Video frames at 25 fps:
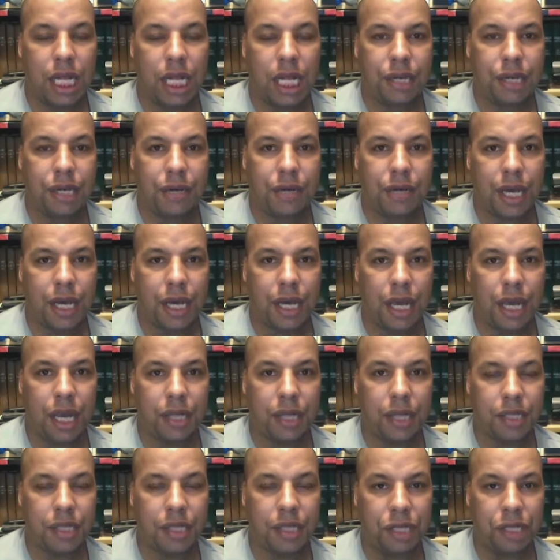
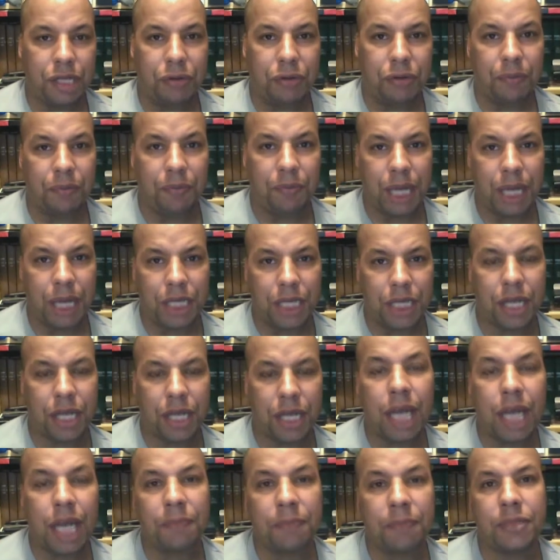UK-centric based
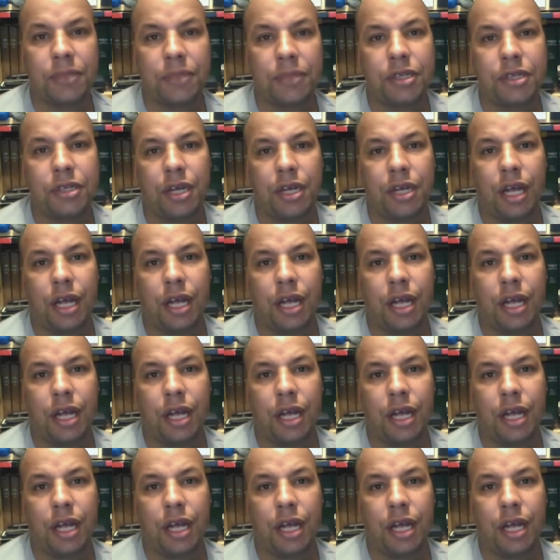games